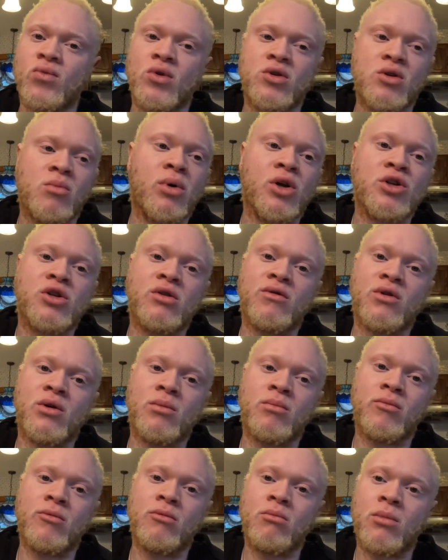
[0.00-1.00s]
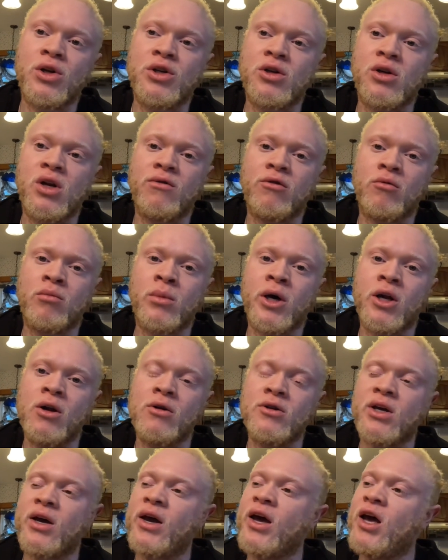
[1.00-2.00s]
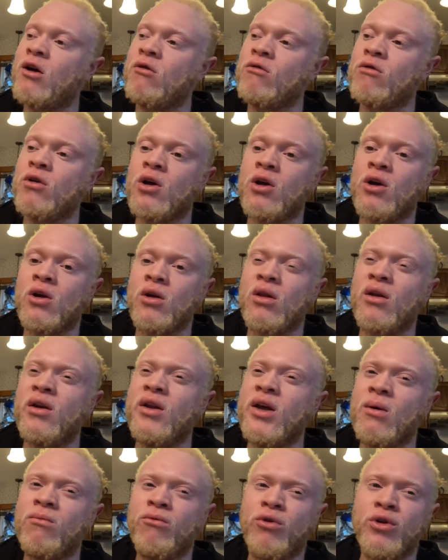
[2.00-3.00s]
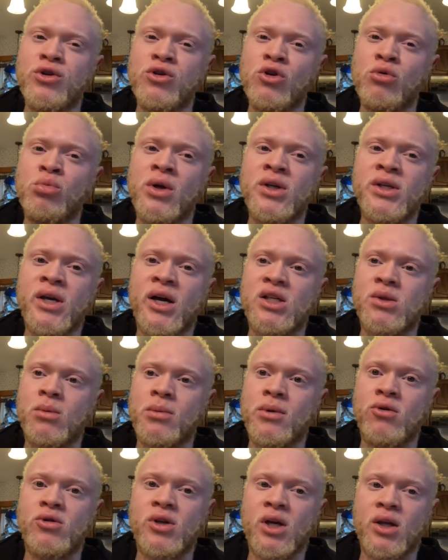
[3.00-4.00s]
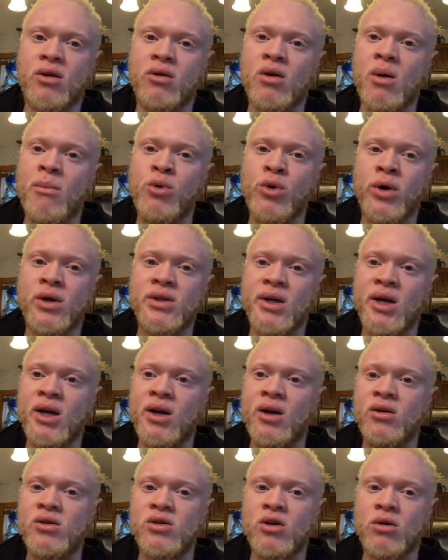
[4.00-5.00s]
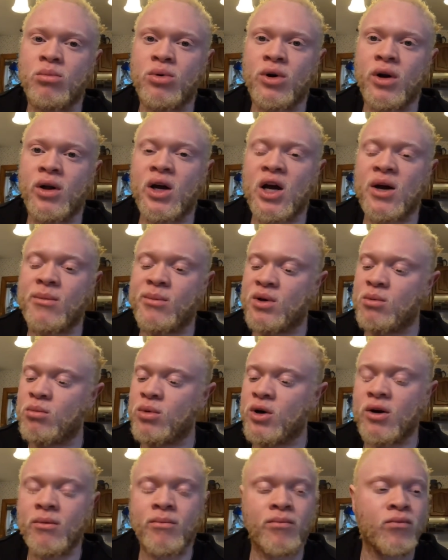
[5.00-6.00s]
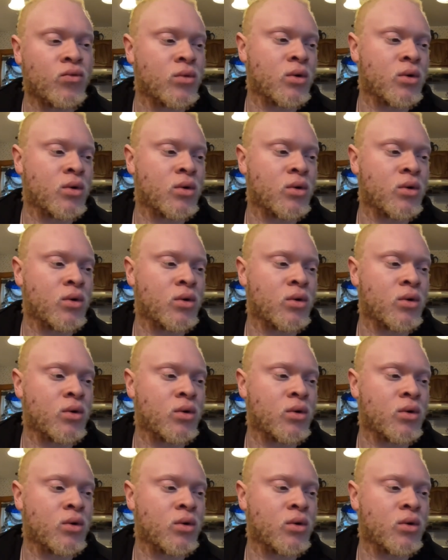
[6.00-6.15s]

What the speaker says: There's a bunch of them, a bunch of different models. I have the DMV2 Blizzaks, but there's like the WS80s are pretty common. But